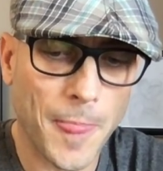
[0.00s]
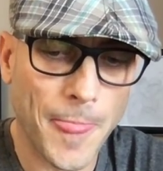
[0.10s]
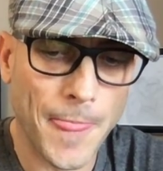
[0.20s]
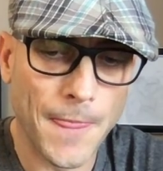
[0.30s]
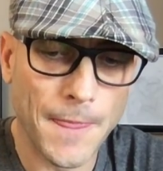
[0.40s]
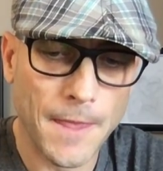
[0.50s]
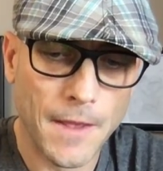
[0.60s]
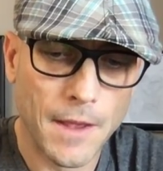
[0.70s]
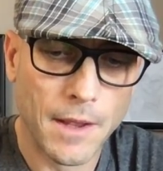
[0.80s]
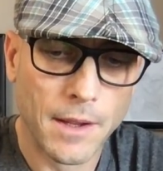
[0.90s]

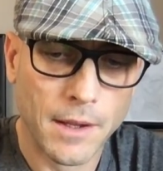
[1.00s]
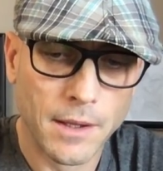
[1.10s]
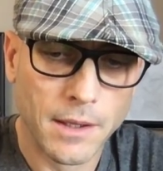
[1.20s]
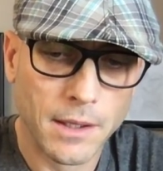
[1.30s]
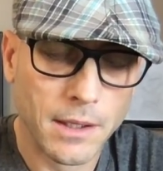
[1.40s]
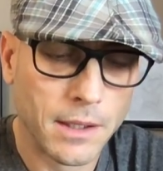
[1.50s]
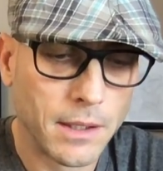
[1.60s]
[no speech]